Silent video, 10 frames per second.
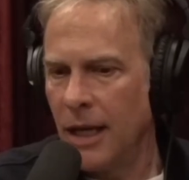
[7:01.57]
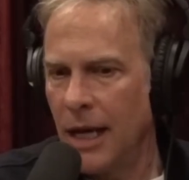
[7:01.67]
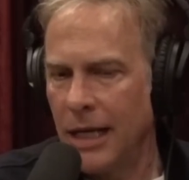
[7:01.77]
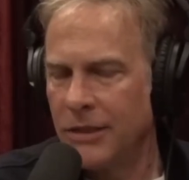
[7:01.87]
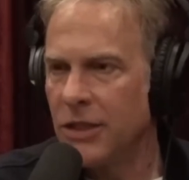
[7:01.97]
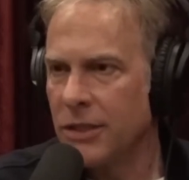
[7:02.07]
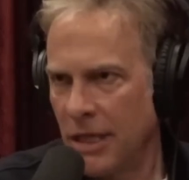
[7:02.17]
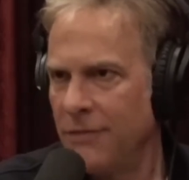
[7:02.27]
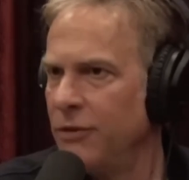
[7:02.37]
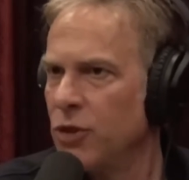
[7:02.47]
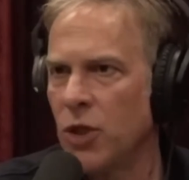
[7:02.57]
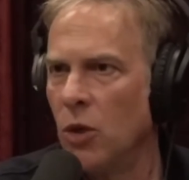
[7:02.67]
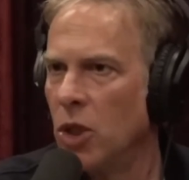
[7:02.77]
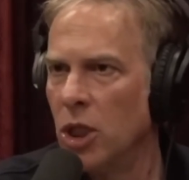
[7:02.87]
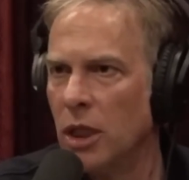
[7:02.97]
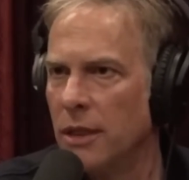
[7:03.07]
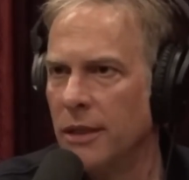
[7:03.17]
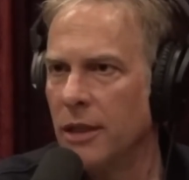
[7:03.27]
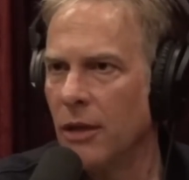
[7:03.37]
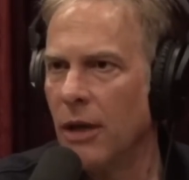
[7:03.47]
I feel so good.
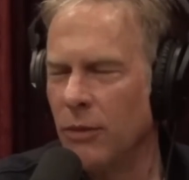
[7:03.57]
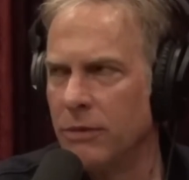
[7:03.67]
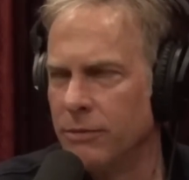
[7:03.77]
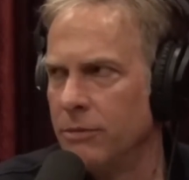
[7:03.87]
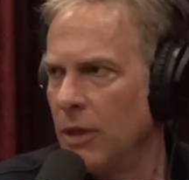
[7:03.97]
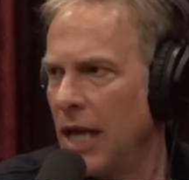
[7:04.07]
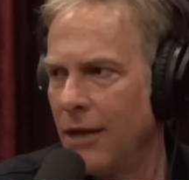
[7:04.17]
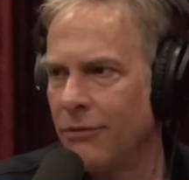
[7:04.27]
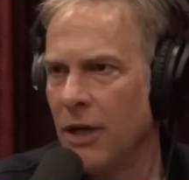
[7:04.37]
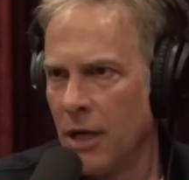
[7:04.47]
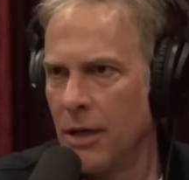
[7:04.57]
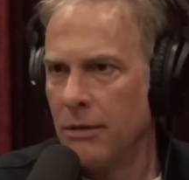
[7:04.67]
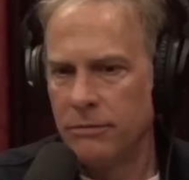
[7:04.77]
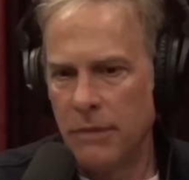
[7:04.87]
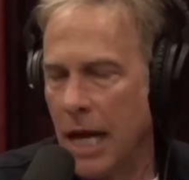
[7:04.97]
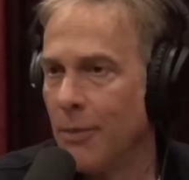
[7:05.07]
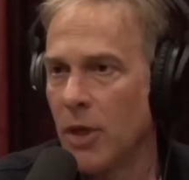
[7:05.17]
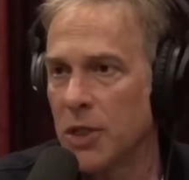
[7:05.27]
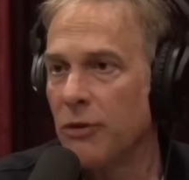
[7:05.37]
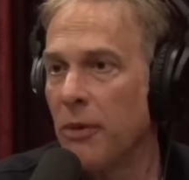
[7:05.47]
And we'll have
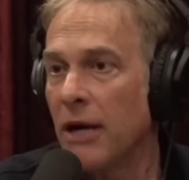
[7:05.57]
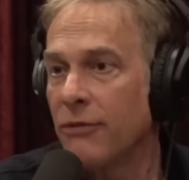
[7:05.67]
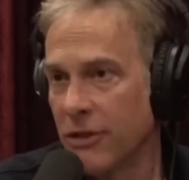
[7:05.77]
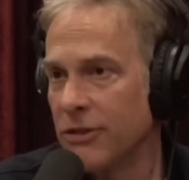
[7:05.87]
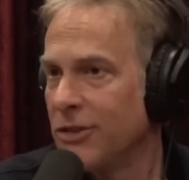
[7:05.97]
hamburgers for breakfast.